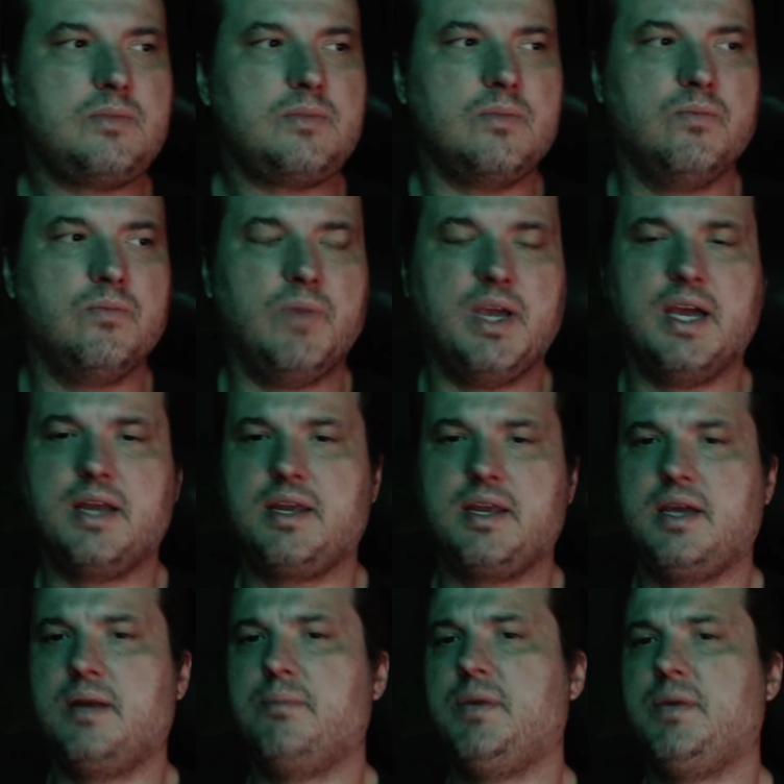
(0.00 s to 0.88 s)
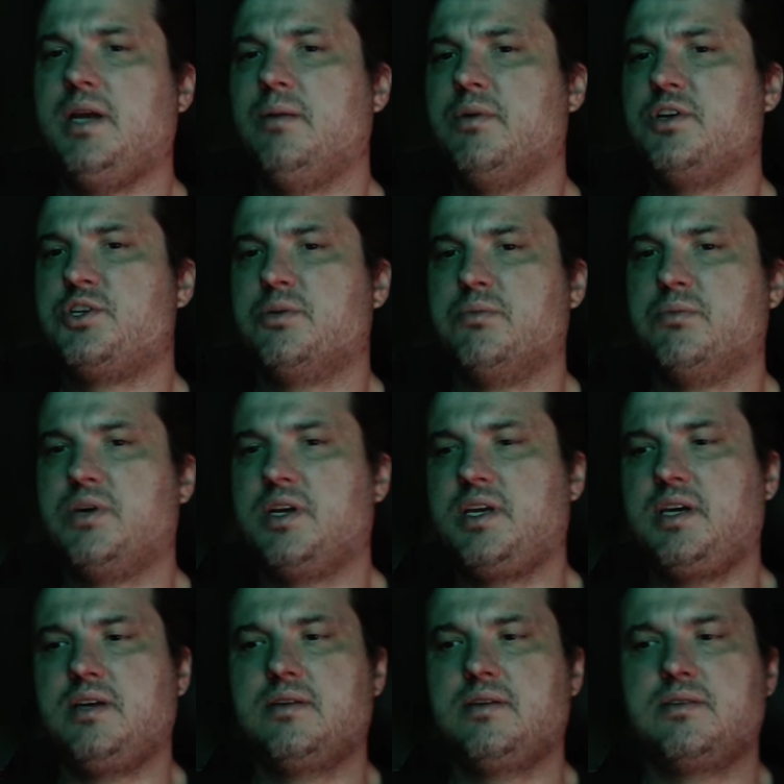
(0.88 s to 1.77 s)
and it made a bunch of
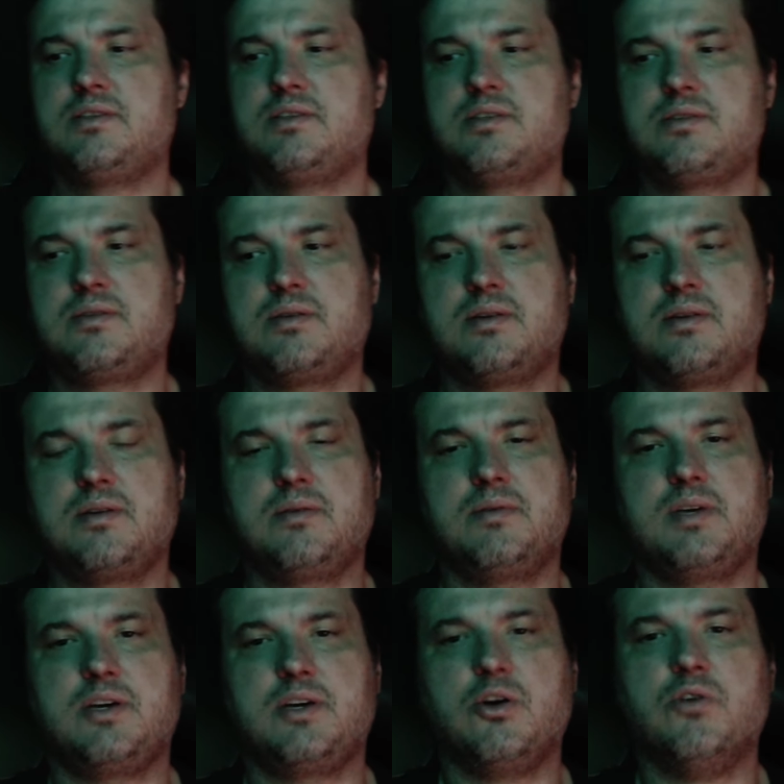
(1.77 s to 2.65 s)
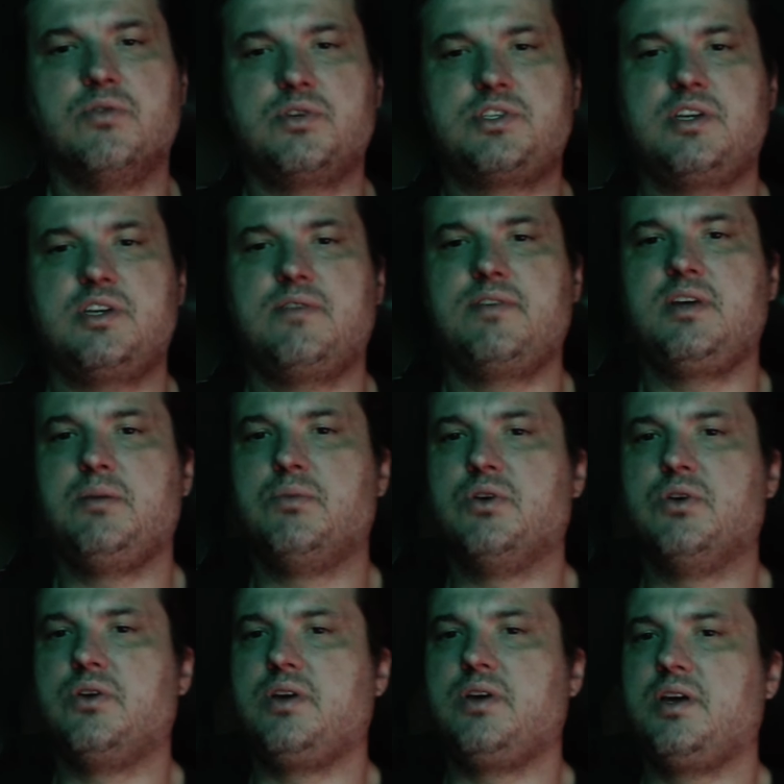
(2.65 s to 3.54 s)
money. It's like over 70
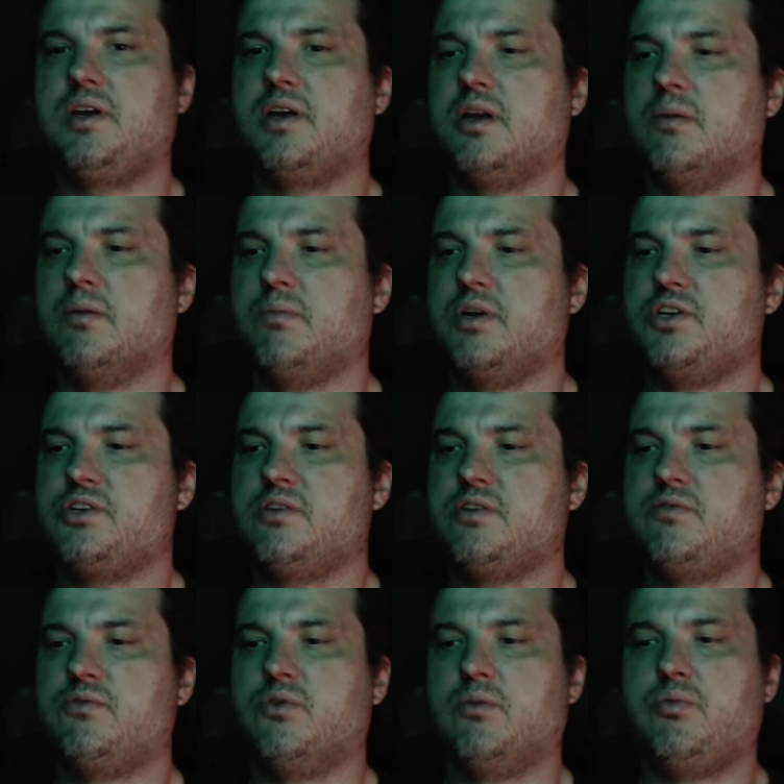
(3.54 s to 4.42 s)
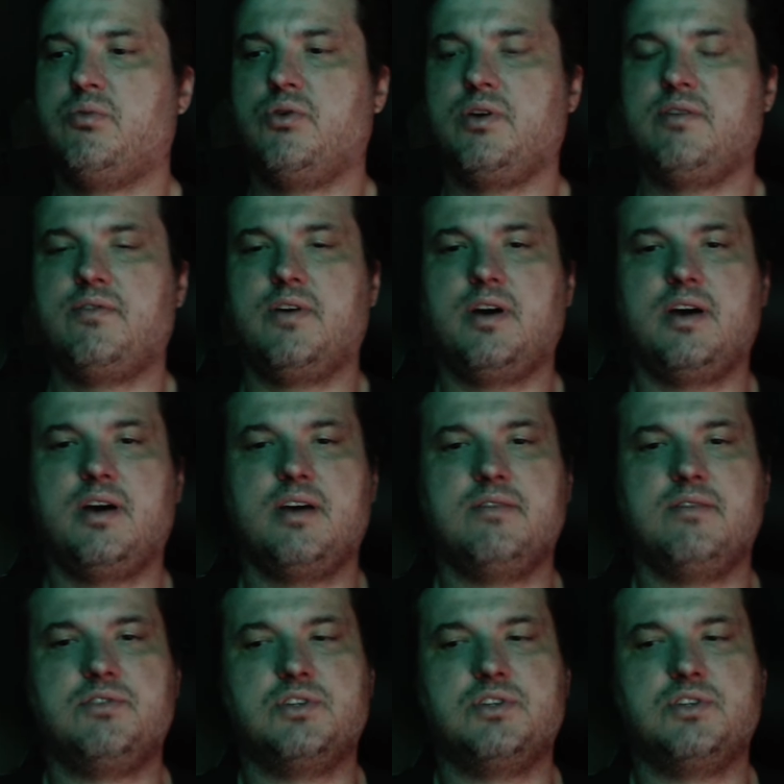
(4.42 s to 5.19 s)
million on a budget of 4.5. So